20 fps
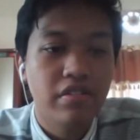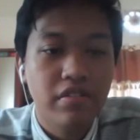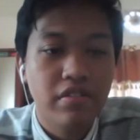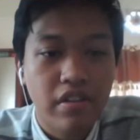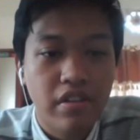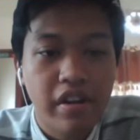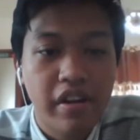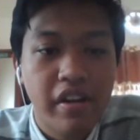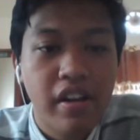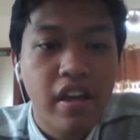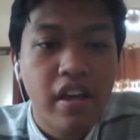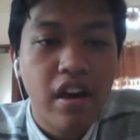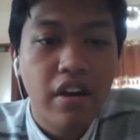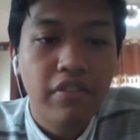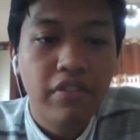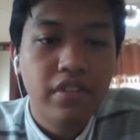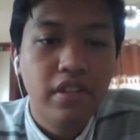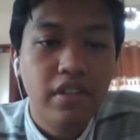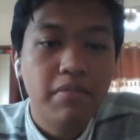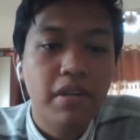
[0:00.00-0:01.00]
Not really
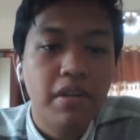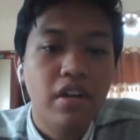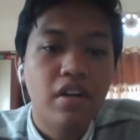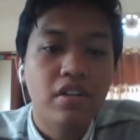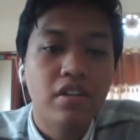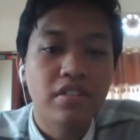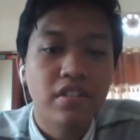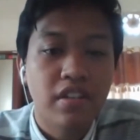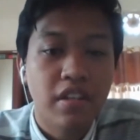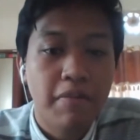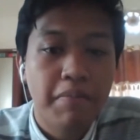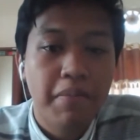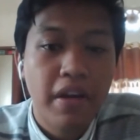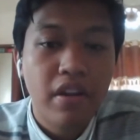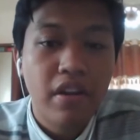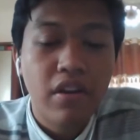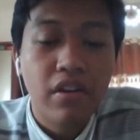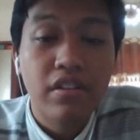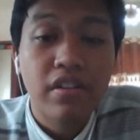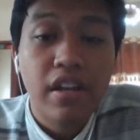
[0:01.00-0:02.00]
often because it
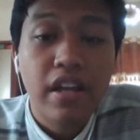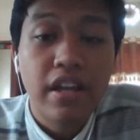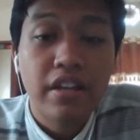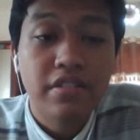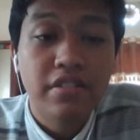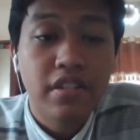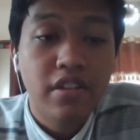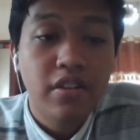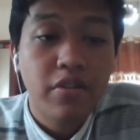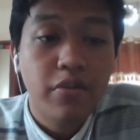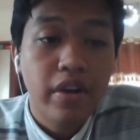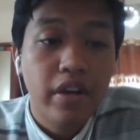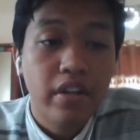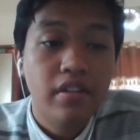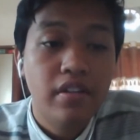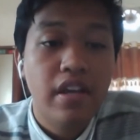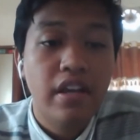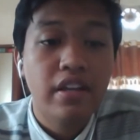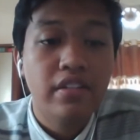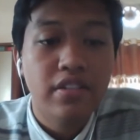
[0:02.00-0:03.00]
depends on the lecturer when
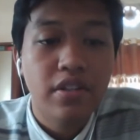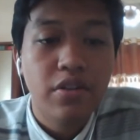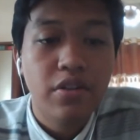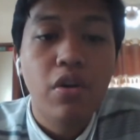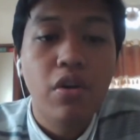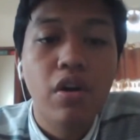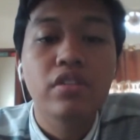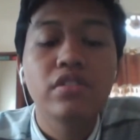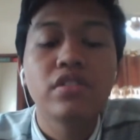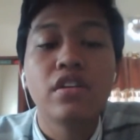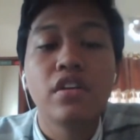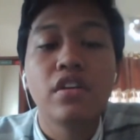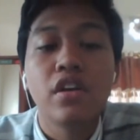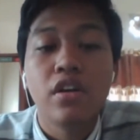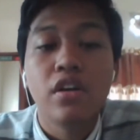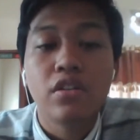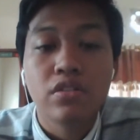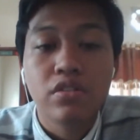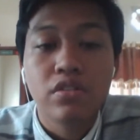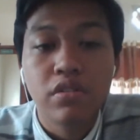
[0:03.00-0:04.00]
the lecturer want
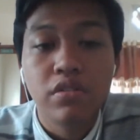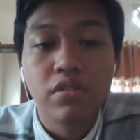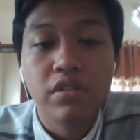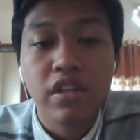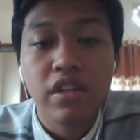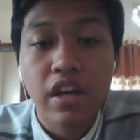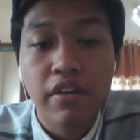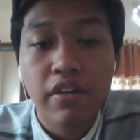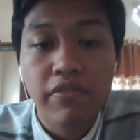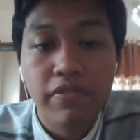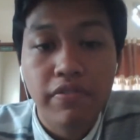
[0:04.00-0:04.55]
to give